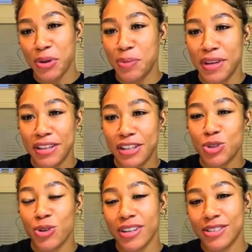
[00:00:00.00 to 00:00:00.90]
will be in
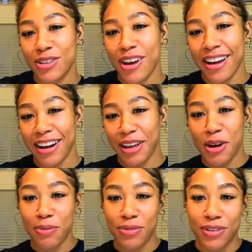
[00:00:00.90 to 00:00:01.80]
Detroit, so y'all got to
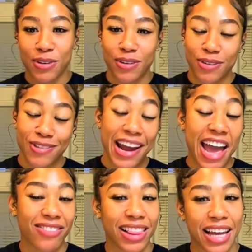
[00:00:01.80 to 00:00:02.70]
come through when we're
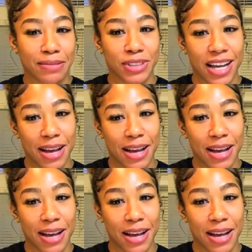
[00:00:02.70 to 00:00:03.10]
having lamb chops.